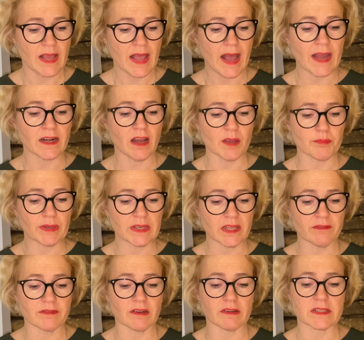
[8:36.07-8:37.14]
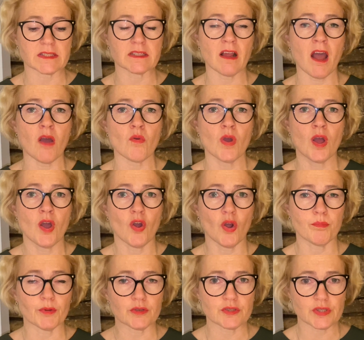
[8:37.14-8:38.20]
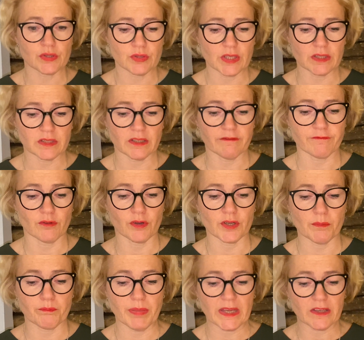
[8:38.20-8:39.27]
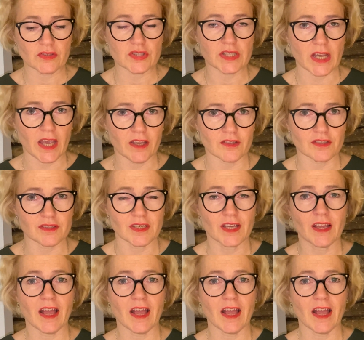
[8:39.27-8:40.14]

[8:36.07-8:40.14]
And I believe there is now opportunity for the big change